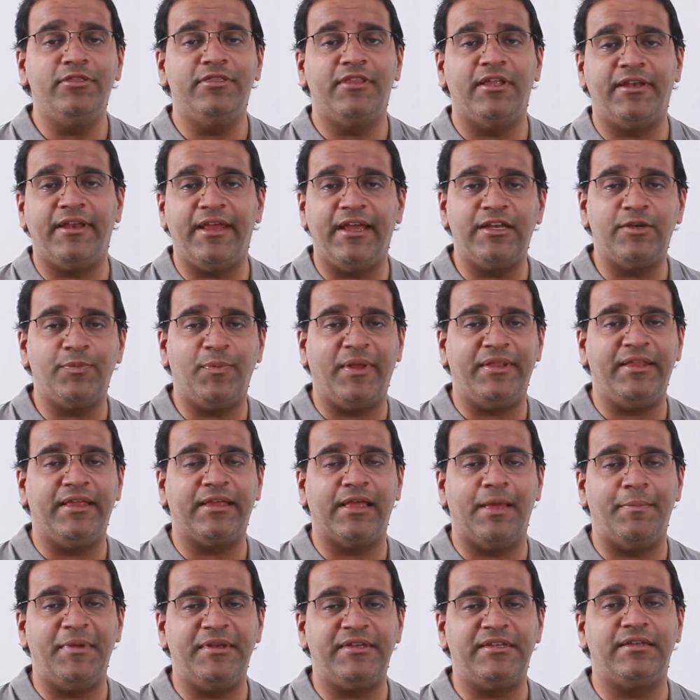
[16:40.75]
on the
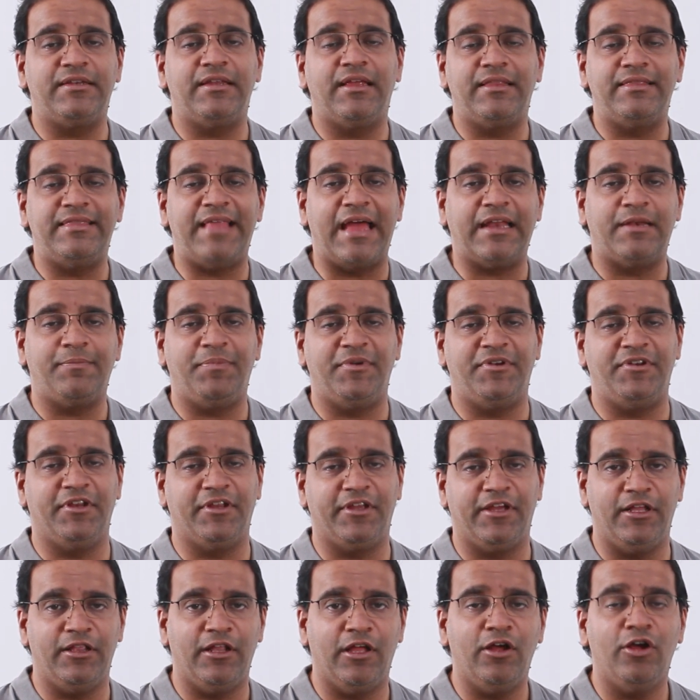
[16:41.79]
date when he committed
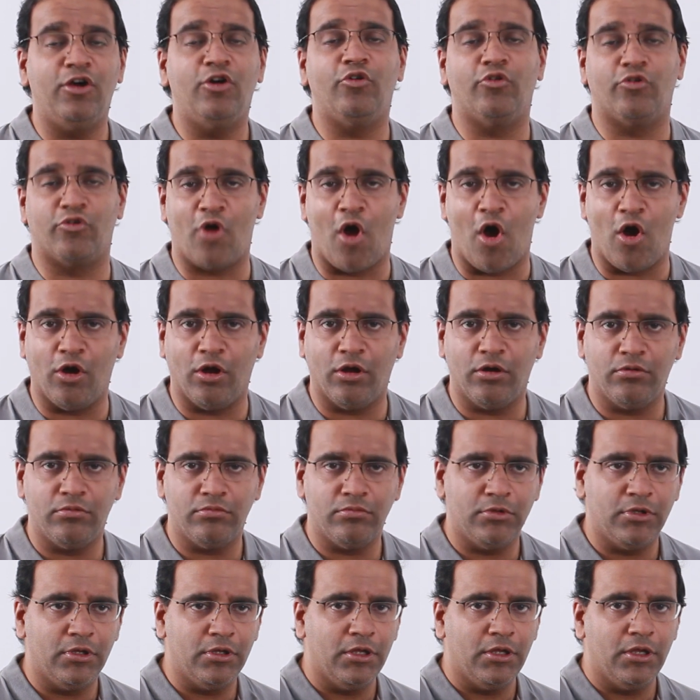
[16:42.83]
that particular
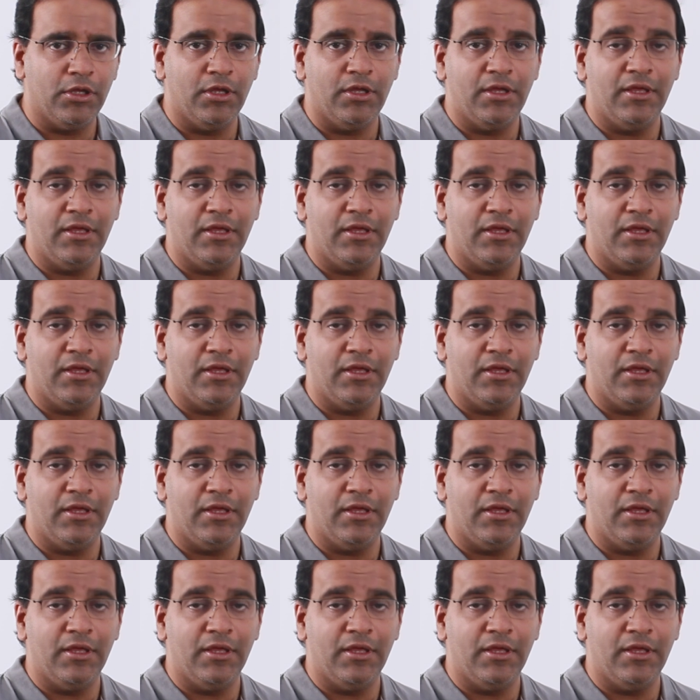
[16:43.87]
wrong.